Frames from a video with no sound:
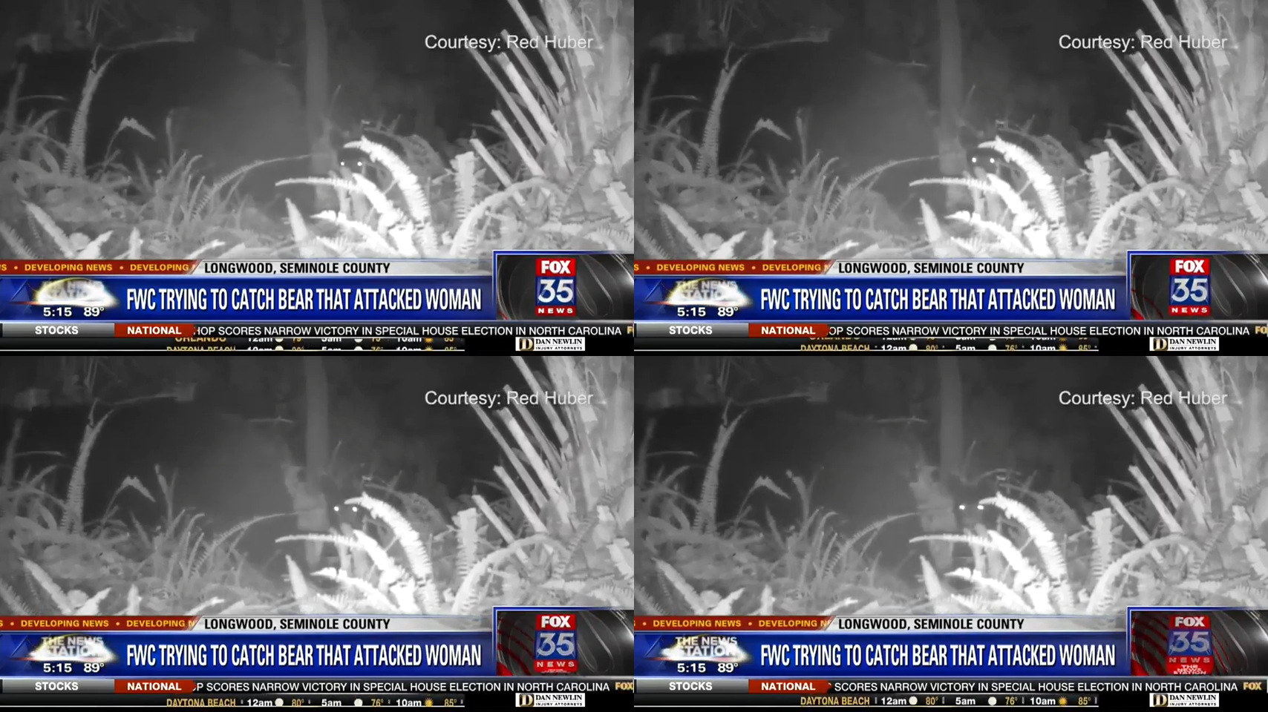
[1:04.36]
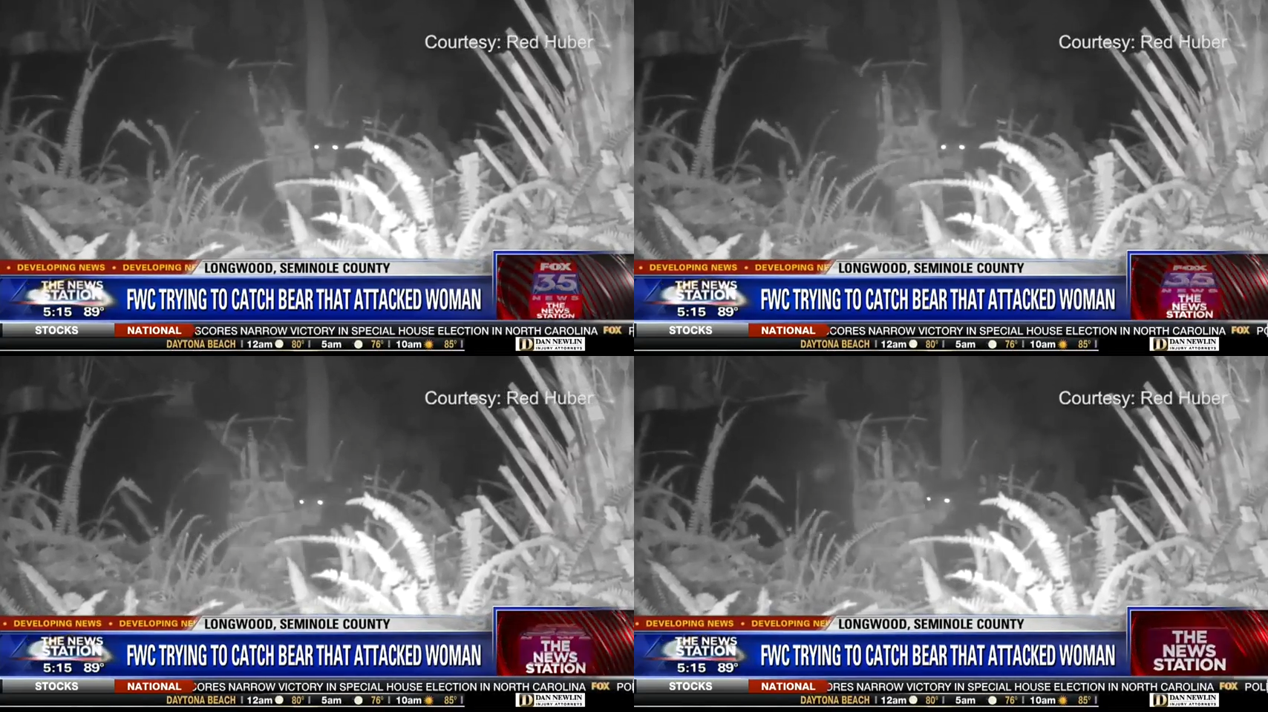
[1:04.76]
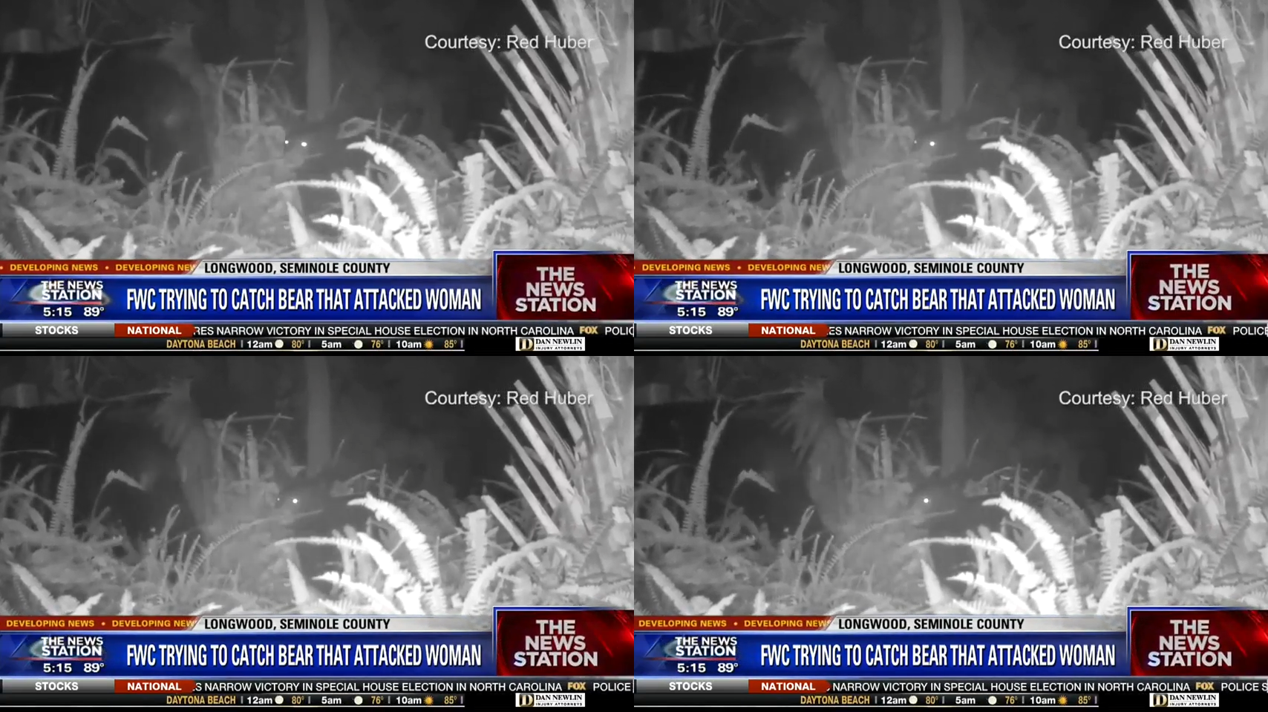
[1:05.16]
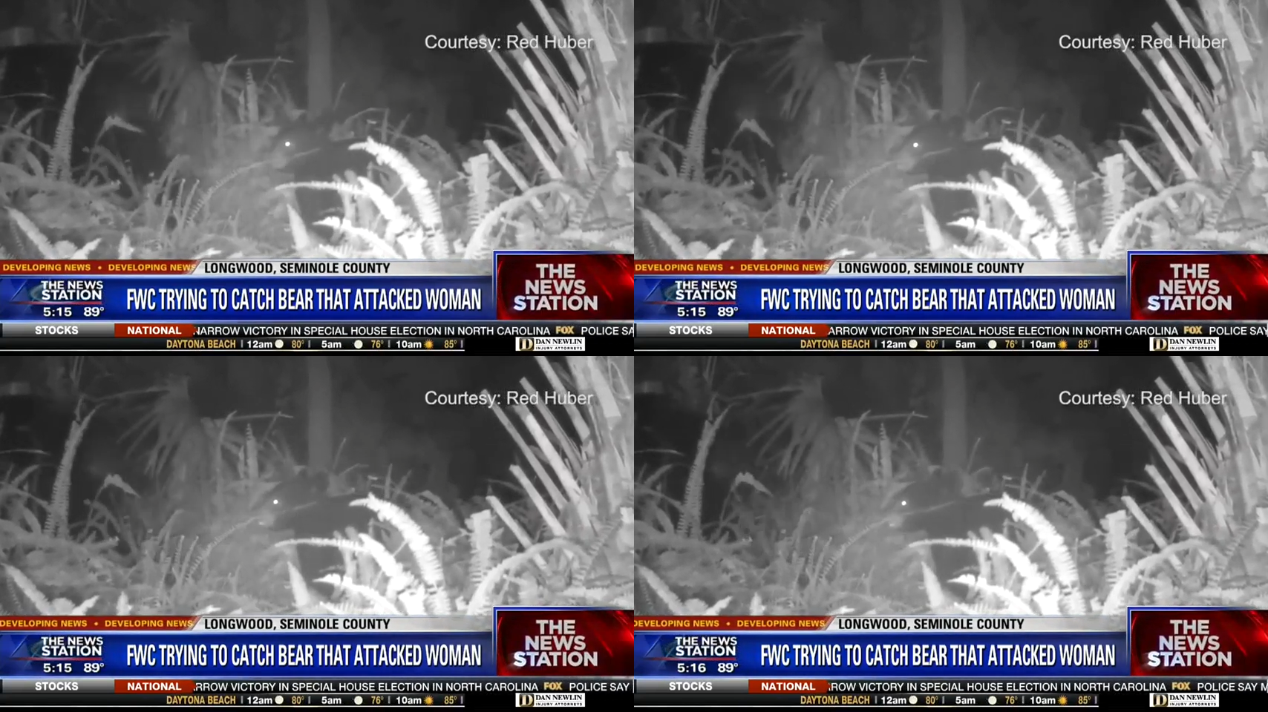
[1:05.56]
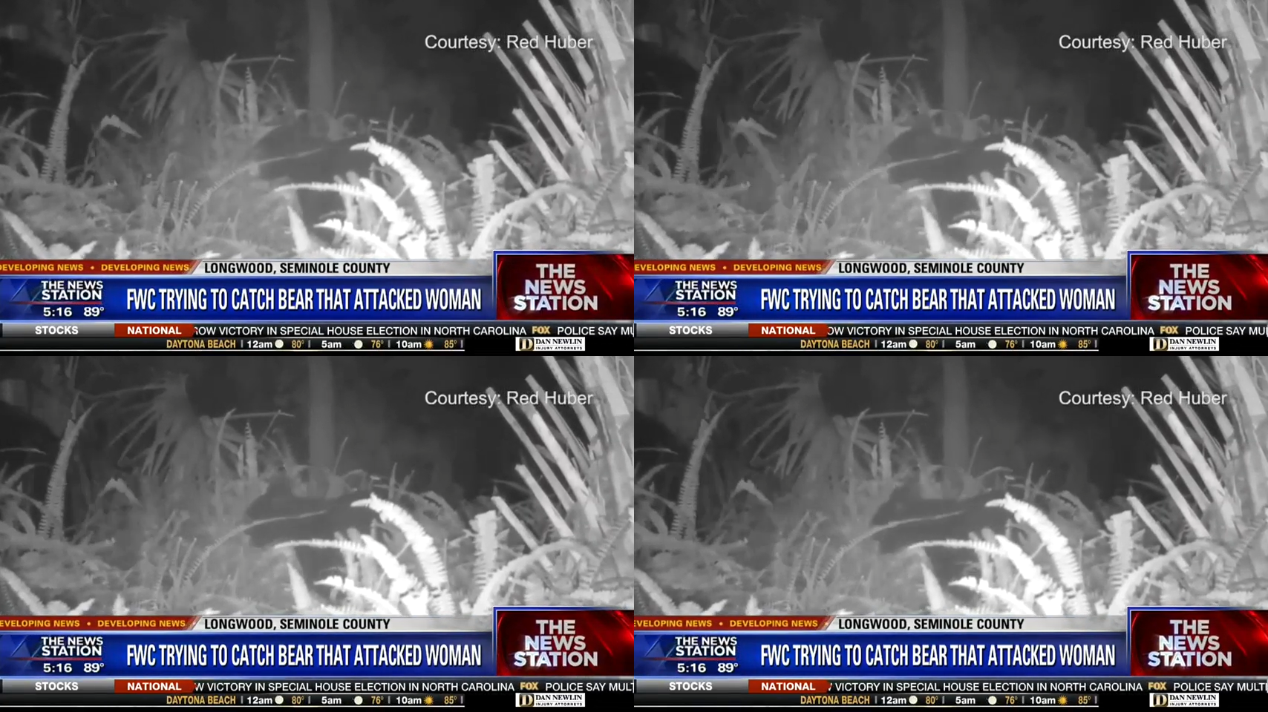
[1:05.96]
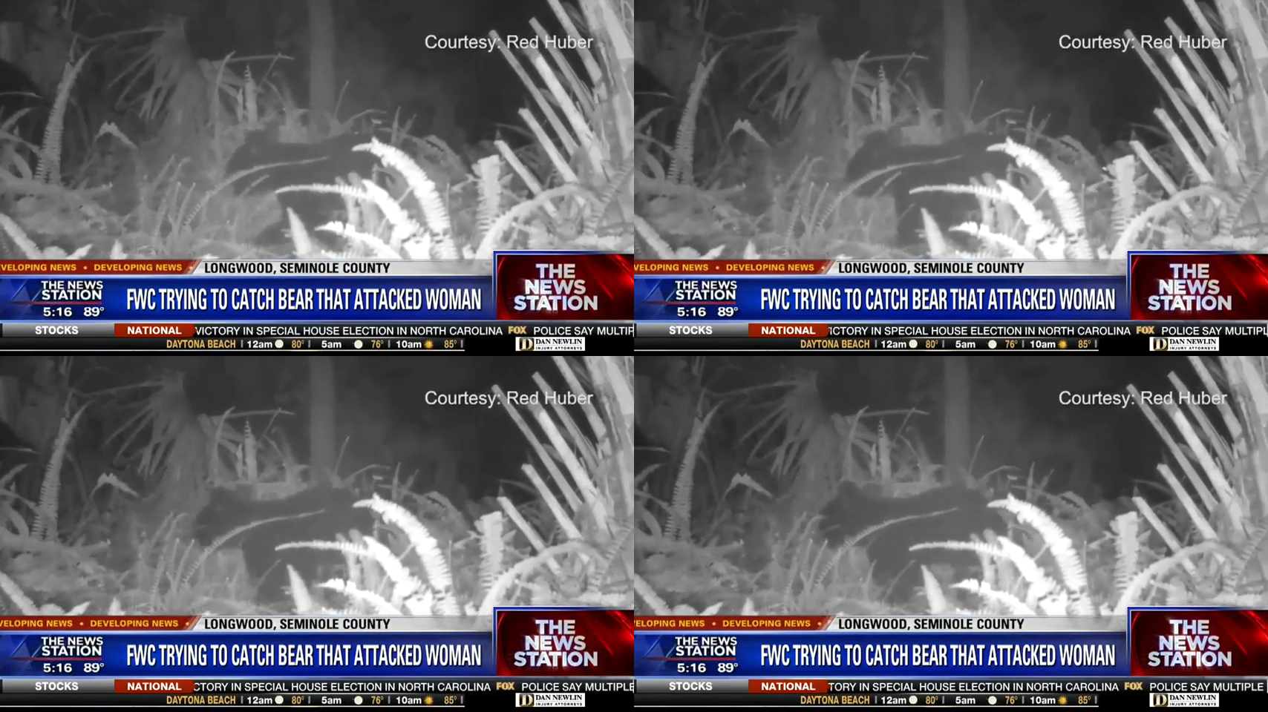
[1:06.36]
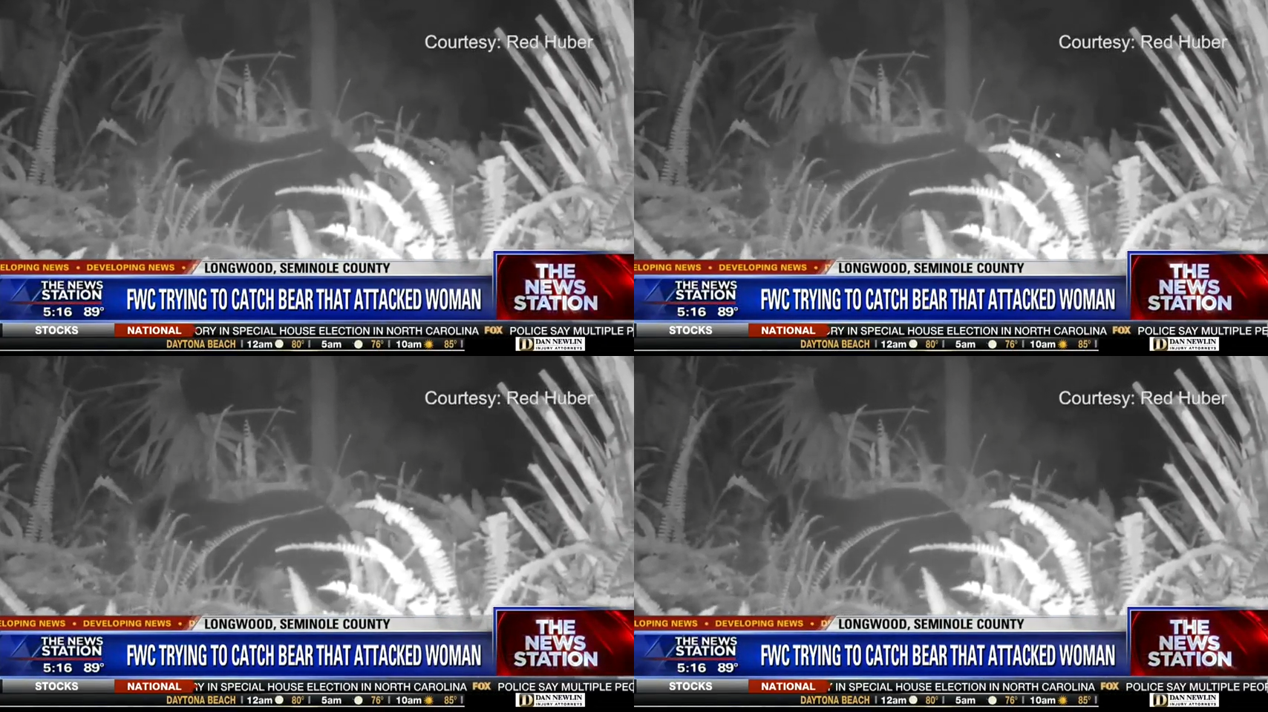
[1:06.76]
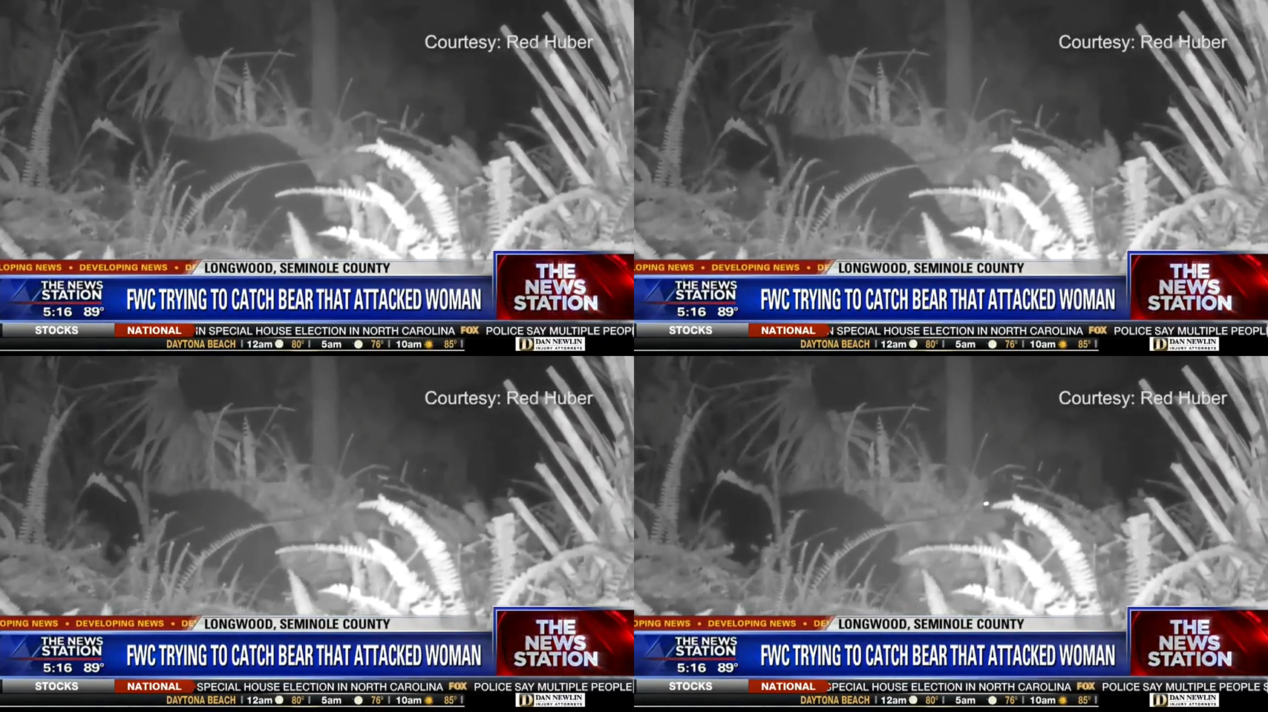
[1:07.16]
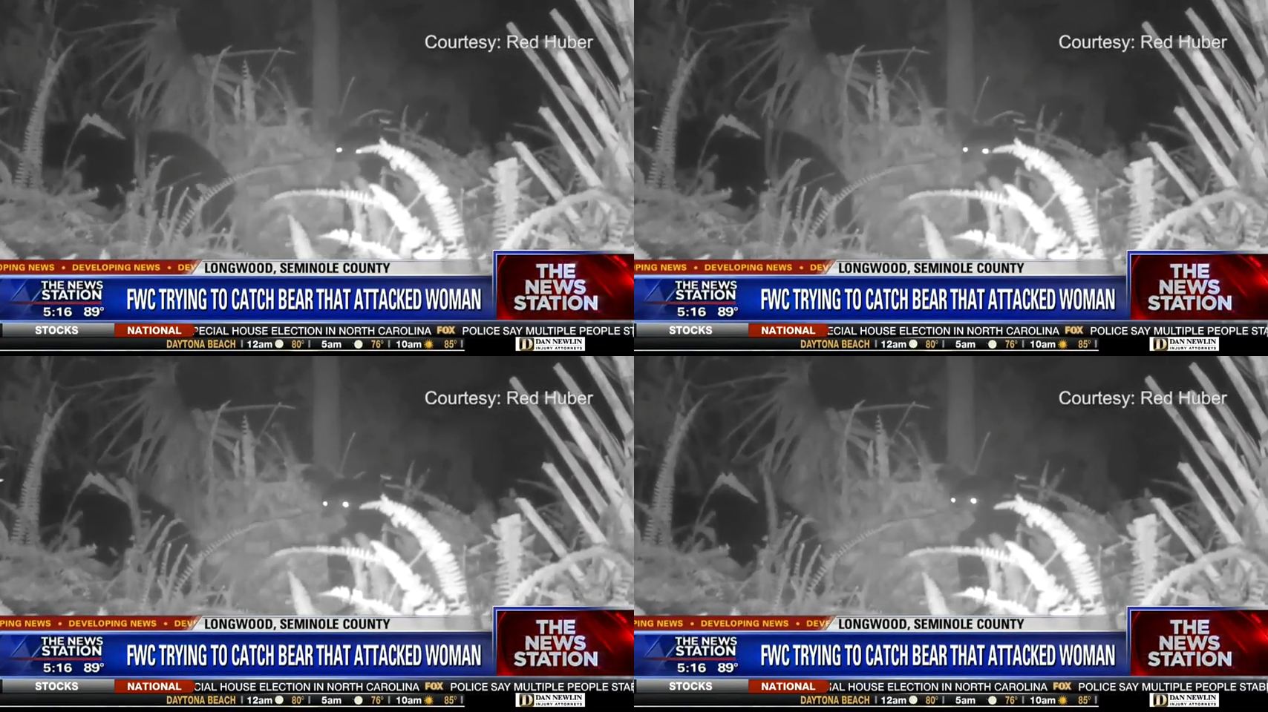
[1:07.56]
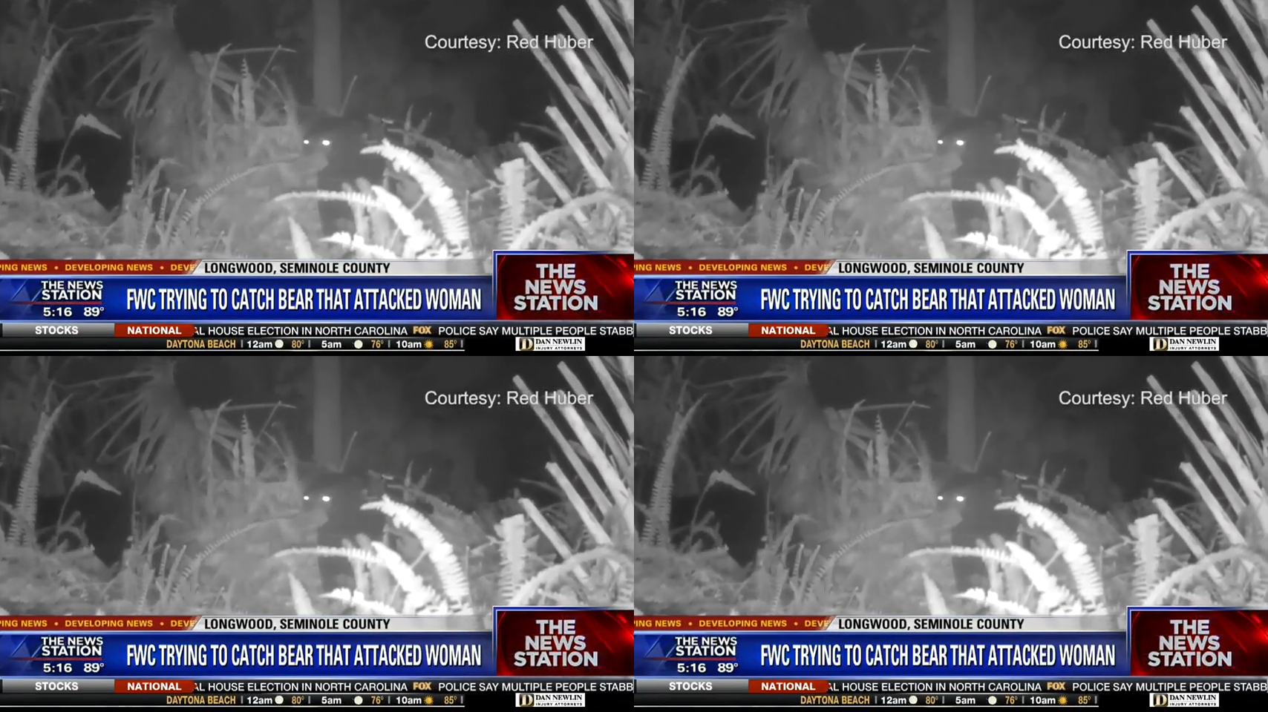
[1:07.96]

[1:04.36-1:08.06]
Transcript: [unreadable: no face in view]